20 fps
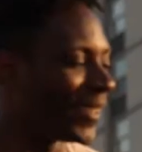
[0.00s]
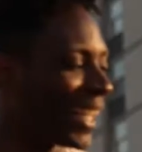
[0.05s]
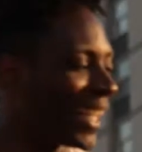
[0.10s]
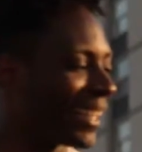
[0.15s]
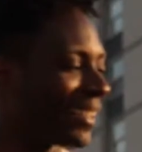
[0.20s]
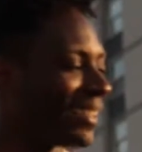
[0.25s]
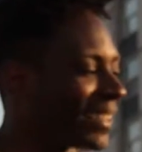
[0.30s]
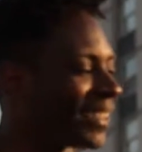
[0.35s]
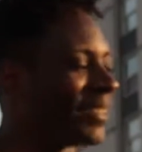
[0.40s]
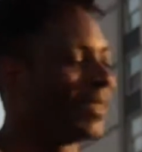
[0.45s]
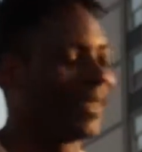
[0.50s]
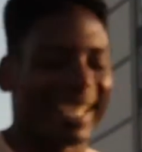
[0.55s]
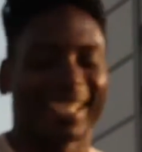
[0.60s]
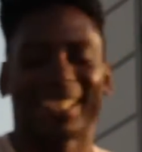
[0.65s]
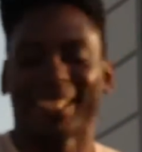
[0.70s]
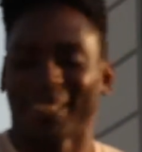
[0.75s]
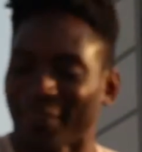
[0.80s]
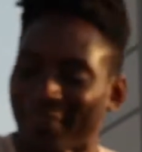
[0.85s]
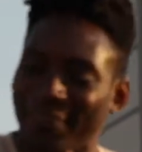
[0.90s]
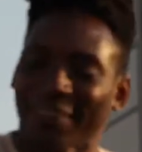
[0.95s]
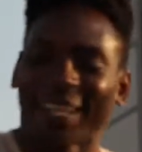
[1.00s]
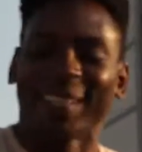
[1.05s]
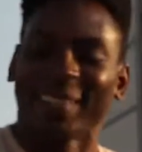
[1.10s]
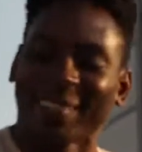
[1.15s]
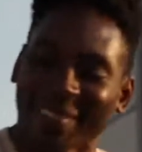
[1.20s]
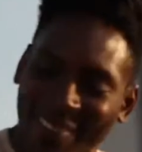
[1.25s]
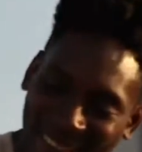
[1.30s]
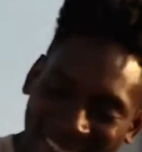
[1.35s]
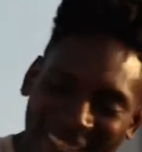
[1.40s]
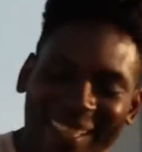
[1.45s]
like looked you dead in your
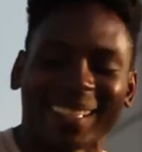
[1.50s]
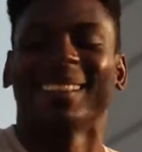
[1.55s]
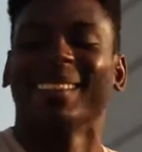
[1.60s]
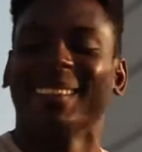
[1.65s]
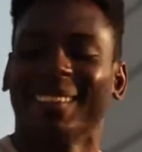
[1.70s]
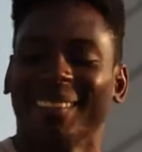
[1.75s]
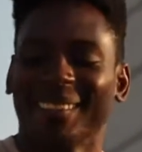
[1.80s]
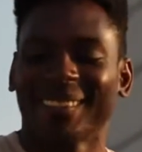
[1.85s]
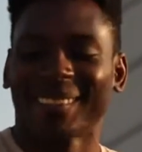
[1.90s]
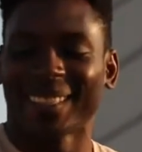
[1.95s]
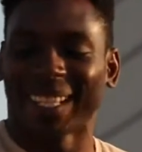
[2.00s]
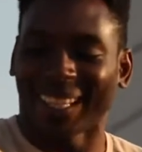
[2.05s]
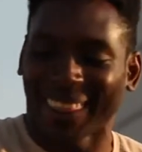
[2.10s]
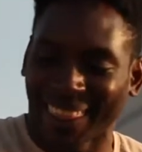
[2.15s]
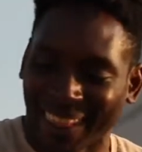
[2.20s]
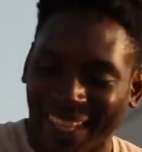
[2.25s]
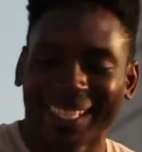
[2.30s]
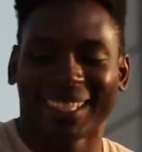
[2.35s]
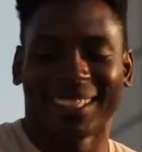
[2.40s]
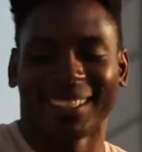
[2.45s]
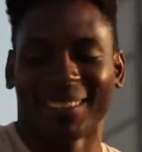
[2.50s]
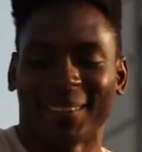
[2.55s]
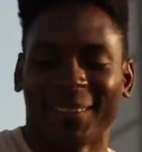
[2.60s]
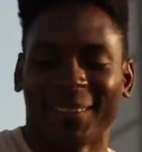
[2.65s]
face and like was like thank you.